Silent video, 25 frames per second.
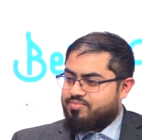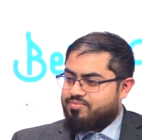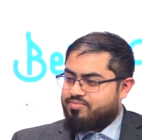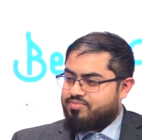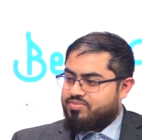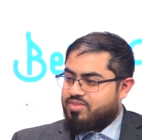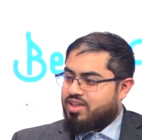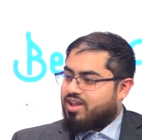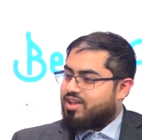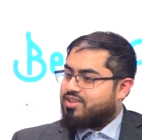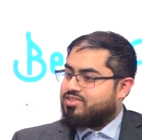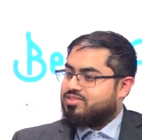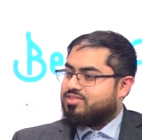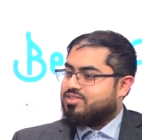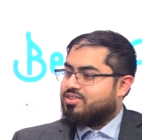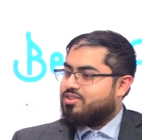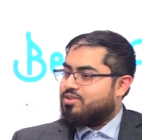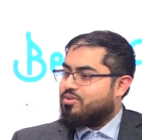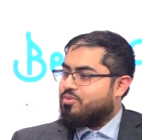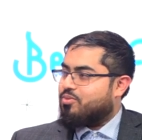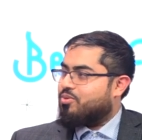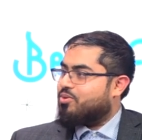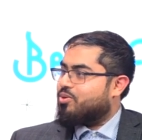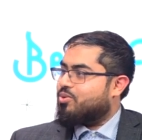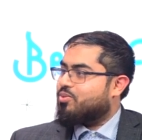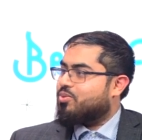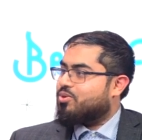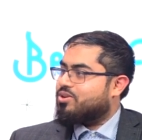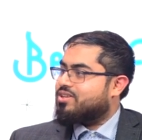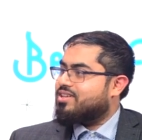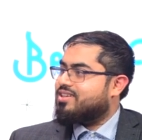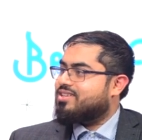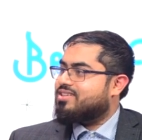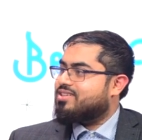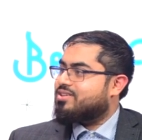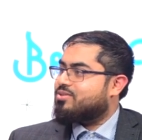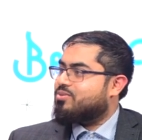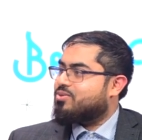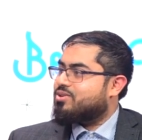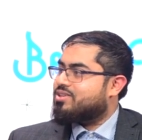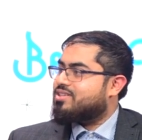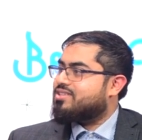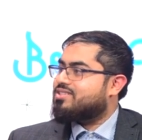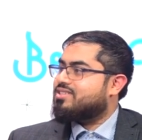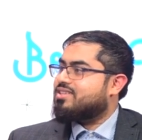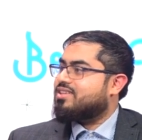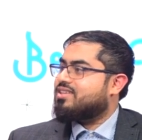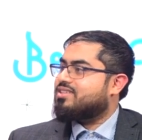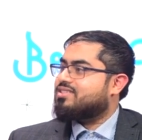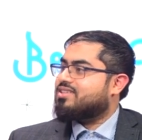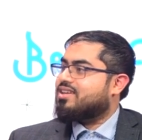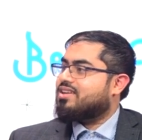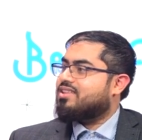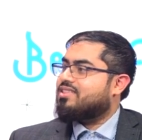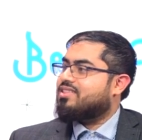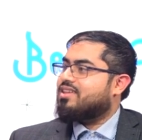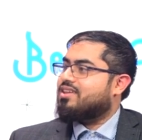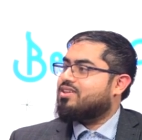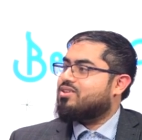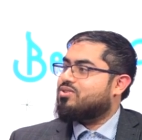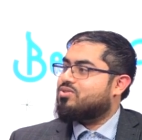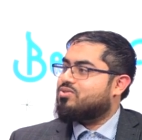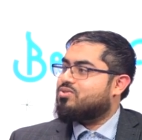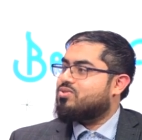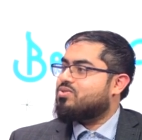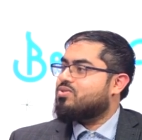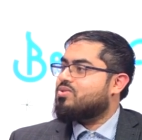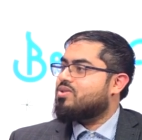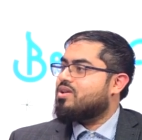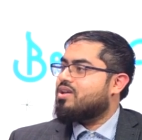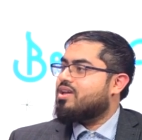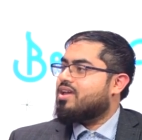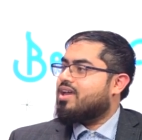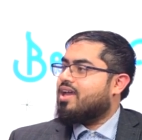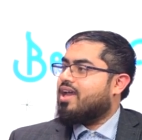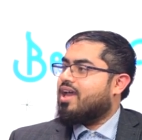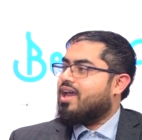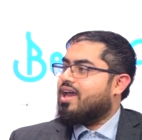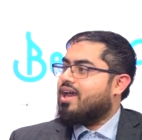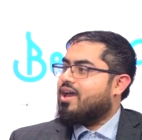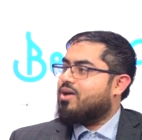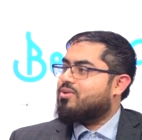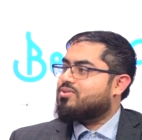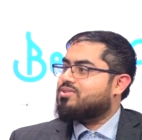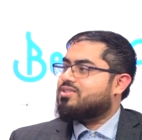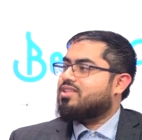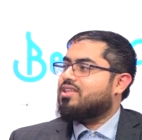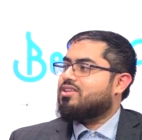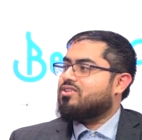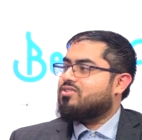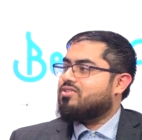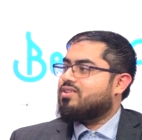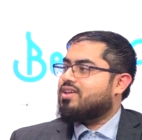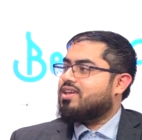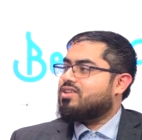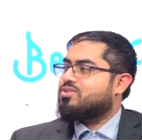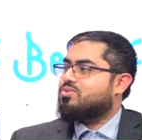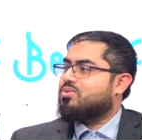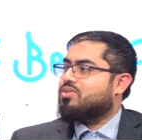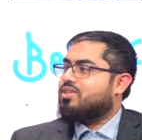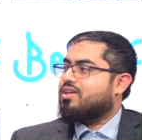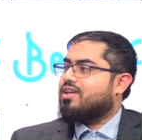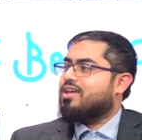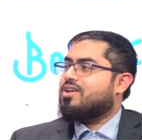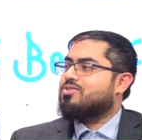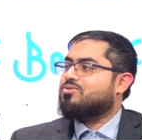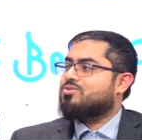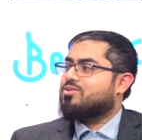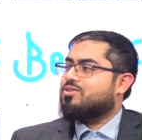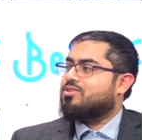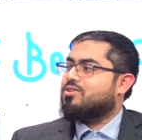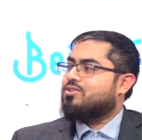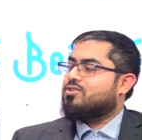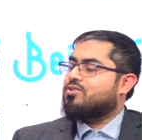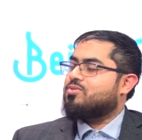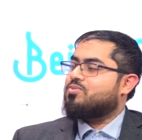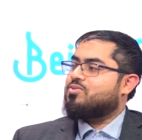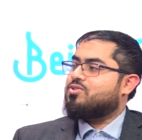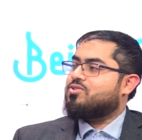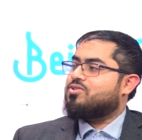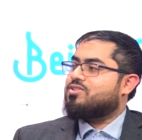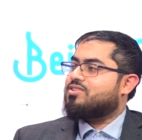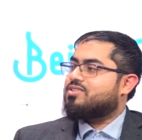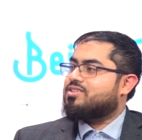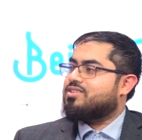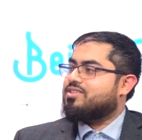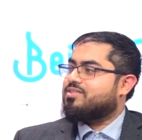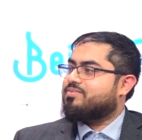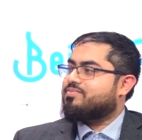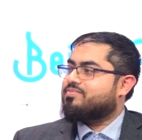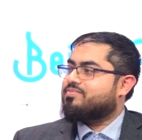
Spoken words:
ask, what is it exactly that you do? How is it that you engage with the council and the community?